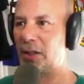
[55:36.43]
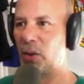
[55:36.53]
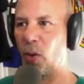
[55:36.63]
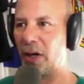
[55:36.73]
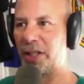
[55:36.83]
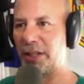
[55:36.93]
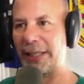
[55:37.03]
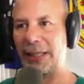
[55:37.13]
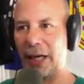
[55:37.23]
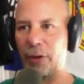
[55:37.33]
She wanted to
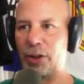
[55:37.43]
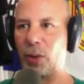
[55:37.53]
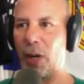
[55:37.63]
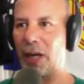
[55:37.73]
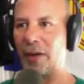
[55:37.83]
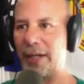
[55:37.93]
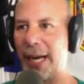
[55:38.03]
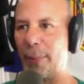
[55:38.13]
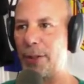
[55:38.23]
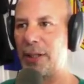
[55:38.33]
study literature while her
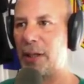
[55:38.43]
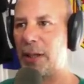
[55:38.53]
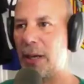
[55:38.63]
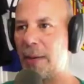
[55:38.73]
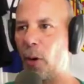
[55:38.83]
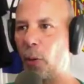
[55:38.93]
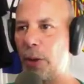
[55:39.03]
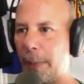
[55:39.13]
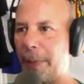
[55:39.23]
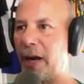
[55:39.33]
dad was
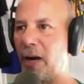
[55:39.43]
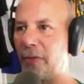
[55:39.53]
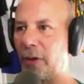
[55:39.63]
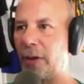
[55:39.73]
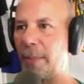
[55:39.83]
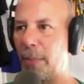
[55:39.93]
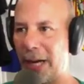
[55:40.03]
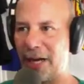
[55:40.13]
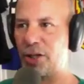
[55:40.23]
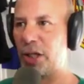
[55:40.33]
only prepared for
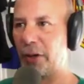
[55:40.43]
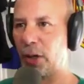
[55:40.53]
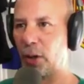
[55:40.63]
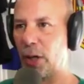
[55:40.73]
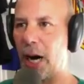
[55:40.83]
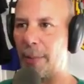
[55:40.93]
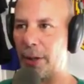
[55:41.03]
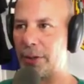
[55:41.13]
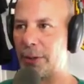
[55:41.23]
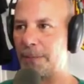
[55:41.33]
engineering or
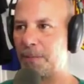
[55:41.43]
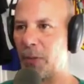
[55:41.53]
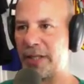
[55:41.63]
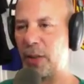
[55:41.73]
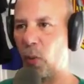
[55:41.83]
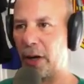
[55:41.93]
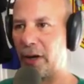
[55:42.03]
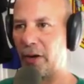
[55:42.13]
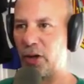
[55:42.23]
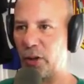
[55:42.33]
commerce, as he
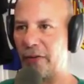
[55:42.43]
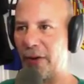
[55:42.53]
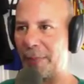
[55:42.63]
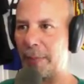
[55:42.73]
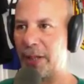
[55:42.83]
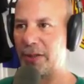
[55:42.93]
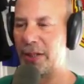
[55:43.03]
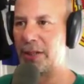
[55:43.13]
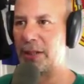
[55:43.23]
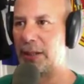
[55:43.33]
wanted her to join the family
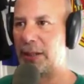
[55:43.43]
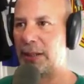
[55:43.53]
business.